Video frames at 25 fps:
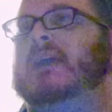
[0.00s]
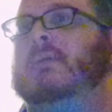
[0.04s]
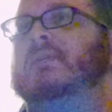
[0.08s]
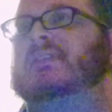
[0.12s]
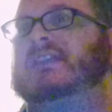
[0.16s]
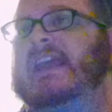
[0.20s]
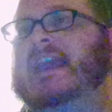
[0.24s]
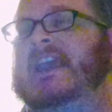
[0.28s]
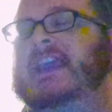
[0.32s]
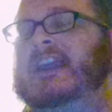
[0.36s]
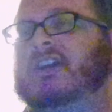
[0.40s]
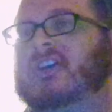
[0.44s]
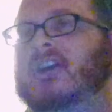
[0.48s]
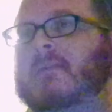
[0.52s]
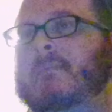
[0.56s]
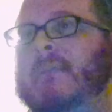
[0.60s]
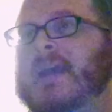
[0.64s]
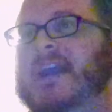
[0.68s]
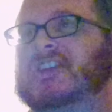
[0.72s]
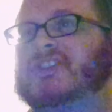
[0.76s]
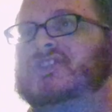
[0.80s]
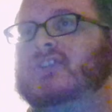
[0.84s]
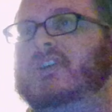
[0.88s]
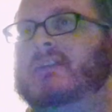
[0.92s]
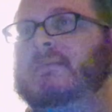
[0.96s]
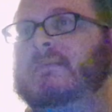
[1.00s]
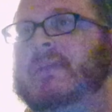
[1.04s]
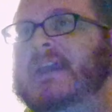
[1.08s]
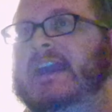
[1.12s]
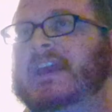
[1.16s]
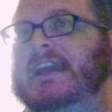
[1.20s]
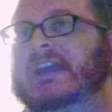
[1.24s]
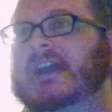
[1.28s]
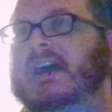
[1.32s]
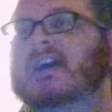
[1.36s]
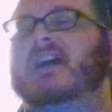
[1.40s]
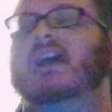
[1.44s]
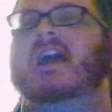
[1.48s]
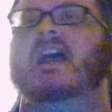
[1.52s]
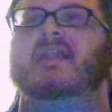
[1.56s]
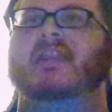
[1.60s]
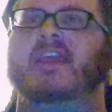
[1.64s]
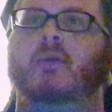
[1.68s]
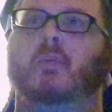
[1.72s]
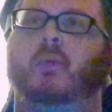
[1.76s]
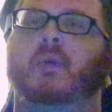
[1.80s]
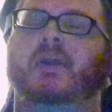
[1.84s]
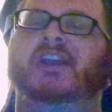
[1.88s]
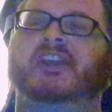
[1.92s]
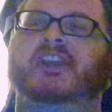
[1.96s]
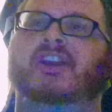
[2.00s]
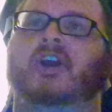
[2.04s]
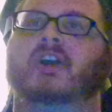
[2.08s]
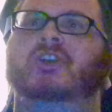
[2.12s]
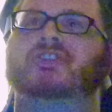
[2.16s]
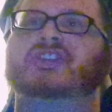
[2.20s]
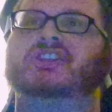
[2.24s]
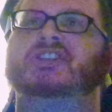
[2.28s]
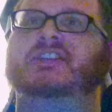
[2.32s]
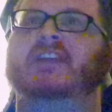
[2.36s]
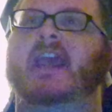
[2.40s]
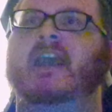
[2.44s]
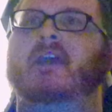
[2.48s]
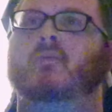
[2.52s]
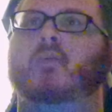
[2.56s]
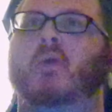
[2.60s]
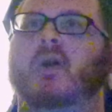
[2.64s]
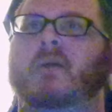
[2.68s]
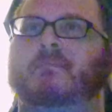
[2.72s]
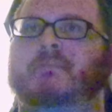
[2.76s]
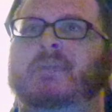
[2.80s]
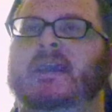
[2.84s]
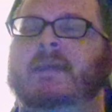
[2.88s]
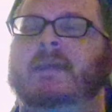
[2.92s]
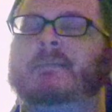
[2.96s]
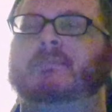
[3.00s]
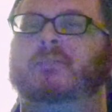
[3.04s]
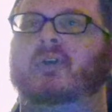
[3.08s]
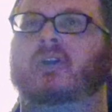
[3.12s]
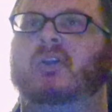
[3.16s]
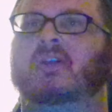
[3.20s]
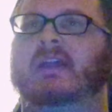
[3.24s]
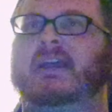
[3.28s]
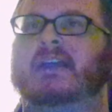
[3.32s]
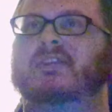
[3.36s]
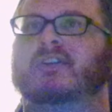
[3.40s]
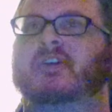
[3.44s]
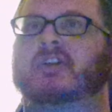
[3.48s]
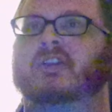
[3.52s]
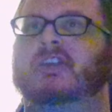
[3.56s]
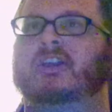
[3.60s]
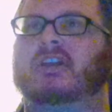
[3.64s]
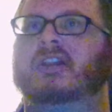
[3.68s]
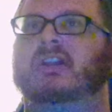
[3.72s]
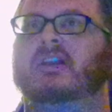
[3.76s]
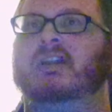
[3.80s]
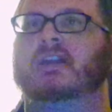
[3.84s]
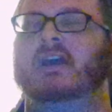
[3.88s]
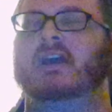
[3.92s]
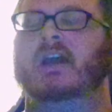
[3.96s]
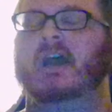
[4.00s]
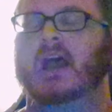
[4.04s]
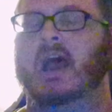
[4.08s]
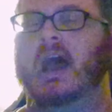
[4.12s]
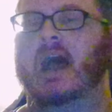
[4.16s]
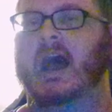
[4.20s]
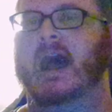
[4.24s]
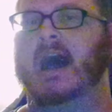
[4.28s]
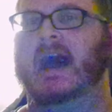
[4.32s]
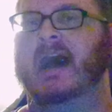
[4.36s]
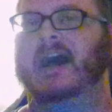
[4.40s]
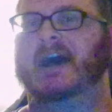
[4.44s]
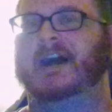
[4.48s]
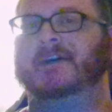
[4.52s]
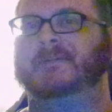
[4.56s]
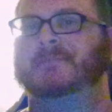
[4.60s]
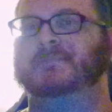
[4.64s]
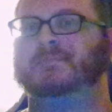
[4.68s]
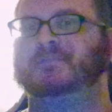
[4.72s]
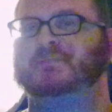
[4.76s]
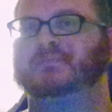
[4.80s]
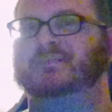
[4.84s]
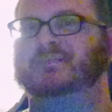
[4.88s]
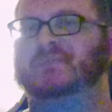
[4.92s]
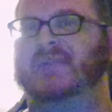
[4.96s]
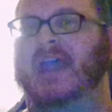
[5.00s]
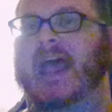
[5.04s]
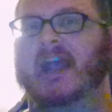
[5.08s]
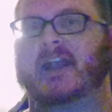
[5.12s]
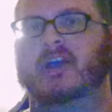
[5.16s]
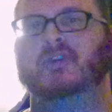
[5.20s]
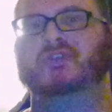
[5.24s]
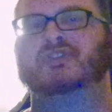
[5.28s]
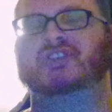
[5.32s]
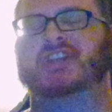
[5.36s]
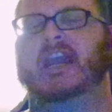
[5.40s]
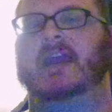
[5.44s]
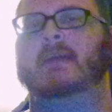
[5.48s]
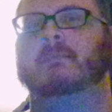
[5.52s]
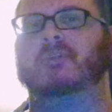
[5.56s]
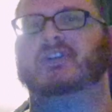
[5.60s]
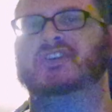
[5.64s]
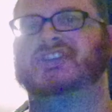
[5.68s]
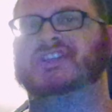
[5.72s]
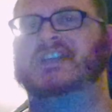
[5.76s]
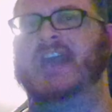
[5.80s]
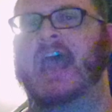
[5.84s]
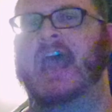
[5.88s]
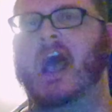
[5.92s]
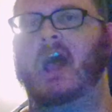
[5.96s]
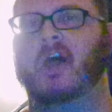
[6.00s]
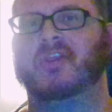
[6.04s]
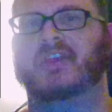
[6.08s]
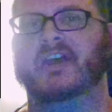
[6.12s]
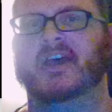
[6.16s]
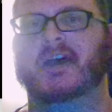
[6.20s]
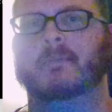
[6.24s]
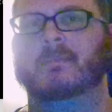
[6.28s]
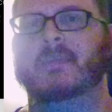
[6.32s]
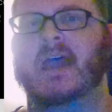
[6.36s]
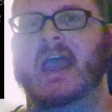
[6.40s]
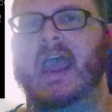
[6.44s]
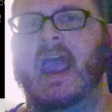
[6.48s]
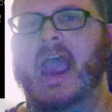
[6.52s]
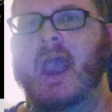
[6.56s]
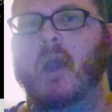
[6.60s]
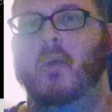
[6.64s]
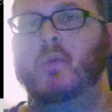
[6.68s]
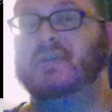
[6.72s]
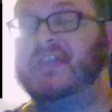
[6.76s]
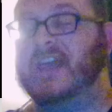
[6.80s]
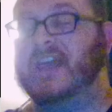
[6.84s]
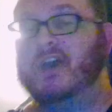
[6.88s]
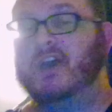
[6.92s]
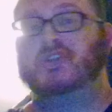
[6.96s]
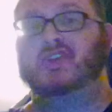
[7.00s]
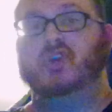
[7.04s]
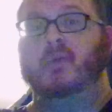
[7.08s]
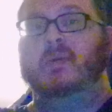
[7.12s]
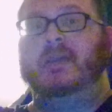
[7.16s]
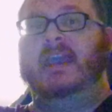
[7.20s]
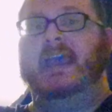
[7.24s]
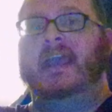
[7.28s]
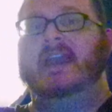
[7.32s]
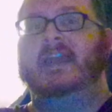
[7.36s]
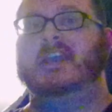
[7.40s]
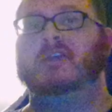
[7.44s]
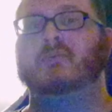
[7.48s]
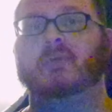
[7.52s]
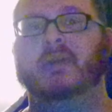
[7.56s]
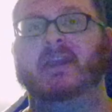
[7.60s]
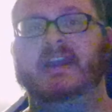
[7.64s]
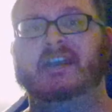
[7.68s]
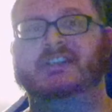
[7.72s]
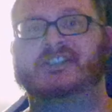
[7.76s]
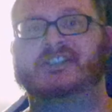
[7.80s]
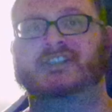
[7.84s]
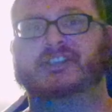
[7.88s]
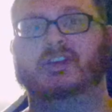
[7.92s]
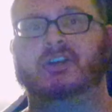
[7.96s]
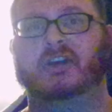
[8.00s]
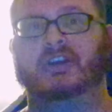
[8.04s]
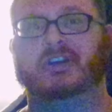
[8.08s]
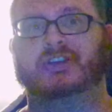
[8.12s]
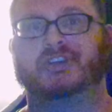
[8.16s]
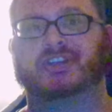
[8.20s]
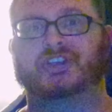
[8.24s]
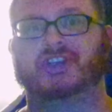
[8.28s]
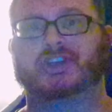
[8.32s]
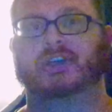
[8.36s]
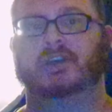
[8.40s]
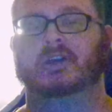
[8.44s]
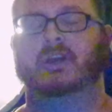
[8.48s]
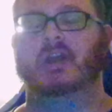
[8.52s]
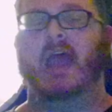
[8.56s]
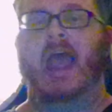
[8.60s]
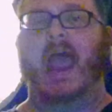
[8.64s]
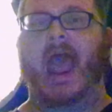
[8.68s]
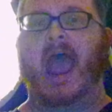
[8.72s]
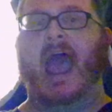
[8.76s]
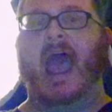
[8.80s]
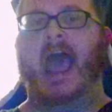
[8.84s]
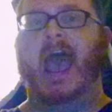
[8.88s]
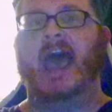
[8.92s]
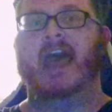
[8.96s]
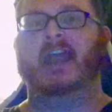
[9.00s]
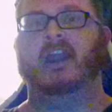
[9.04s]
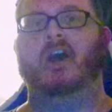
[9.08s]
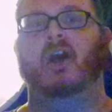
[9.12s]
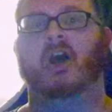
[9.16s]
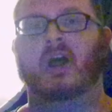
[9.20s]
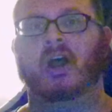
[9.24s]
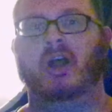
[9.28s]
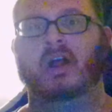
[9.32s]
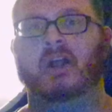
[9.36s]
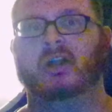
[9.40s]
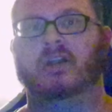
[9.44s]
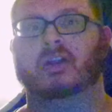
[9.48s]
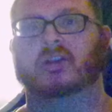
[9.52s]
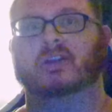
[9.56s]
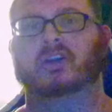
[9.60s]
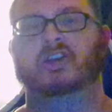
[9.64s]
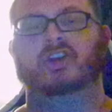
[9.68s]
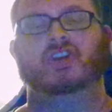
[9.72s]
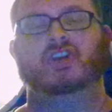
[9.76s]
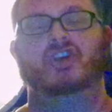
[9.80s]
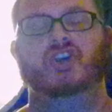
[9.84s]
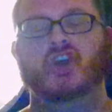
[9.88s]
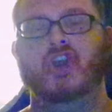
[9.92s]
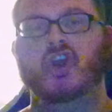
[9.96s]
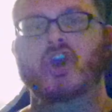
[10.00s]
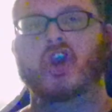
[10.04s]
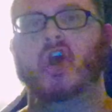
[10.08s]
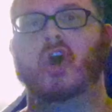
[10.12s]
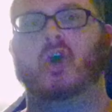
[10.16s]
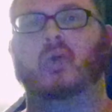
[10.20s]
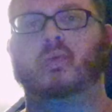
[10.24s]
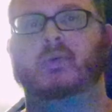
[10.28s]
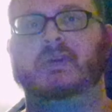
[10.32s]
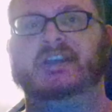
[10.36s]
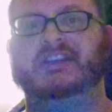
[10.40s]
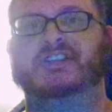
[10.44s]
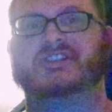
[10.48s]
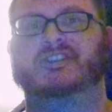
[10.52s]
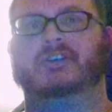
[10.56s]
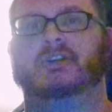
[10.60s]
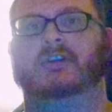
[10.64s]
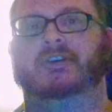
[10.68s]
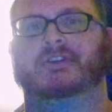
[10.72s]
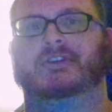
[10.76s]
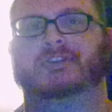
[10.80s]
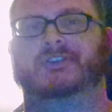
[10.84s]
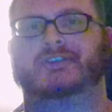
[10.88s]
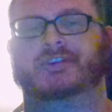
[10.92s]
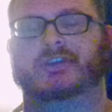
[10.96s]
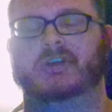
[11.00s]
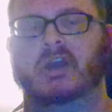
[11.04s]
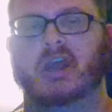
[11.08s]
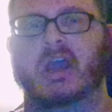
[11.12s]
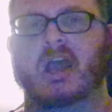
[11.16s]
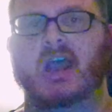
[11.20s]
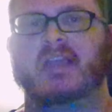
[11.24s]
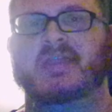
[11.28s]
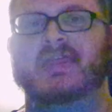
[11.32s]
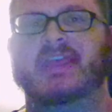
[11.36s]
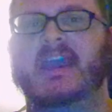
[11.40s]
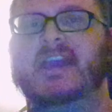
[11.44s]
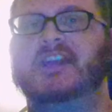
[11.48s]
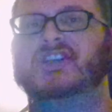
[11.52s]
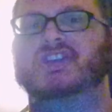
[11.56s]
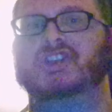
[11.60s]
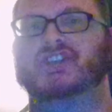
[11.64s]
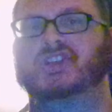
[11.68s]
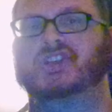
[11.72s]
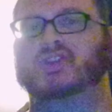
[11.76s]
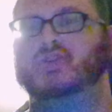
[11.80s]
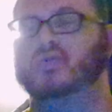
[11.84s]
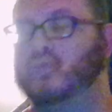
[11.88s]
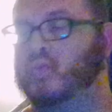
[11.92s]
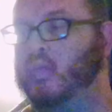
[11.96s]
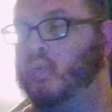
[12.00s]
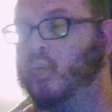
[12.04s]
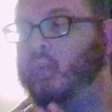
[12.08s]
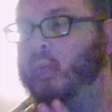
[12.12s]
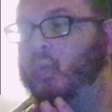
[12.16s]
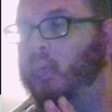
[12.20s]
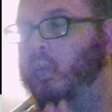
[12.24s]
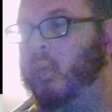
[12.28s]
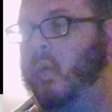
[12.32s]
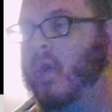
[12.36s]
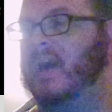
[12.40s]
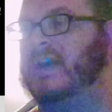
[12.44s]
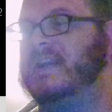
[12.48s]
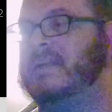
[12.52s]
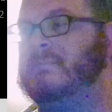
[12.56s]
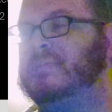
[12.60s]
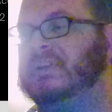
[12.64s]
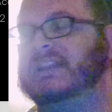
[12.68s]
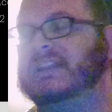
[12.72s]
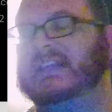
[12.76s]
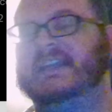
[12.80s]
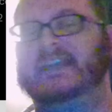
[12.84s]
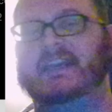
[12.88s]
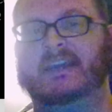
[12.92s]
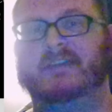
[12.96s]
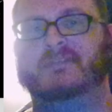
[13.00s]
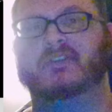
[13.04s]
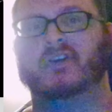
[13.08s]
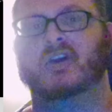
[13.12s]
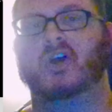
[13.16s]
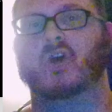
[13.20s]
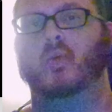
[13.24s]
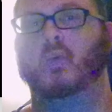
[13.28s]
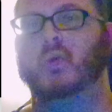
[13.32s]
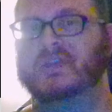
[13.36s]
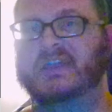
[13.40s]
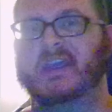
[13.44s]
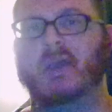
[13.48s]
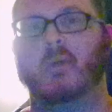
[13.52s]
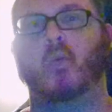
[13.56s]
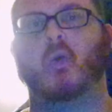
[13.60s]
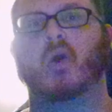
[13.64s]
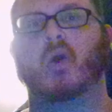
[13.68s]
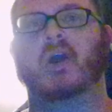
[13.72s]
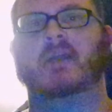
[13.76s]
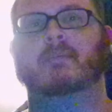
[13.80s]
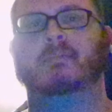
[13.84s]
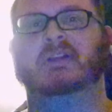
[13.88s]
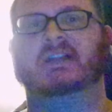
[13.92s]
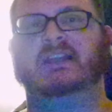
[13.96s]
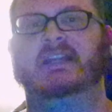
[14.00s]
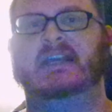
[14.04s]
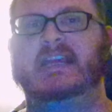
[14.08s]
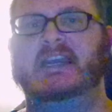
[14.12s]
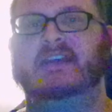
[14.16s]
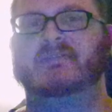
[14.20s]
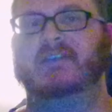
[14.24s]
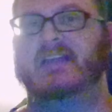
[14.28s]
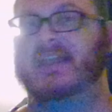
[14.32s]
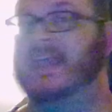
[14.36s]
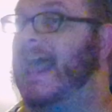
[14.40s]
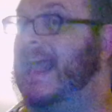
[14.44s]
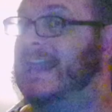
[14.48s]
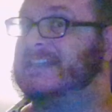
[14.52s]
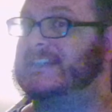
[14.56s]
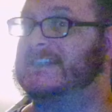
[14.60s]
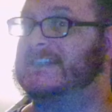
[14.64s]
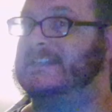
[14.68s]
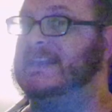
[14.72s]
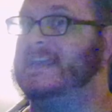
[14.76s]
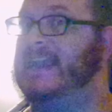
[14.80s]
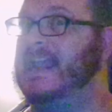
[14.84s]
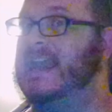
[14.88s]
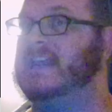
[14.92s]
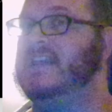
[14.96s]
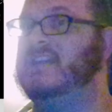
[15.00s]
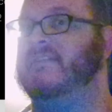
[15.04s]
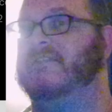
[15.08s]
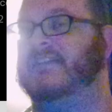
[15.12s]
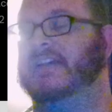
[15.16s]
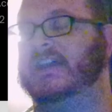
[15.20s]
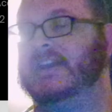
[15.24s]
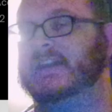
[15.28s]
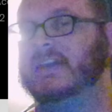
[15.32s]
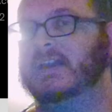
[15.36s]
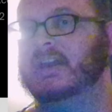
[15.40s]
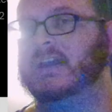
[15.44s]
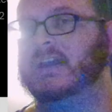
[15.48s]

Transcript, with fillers: what they hear on mainstream media. They regurgitate what people in their little uh, echo chambers tell them without doing any research at all. No research. They just want to believe what they want to believe, and that's the end of it.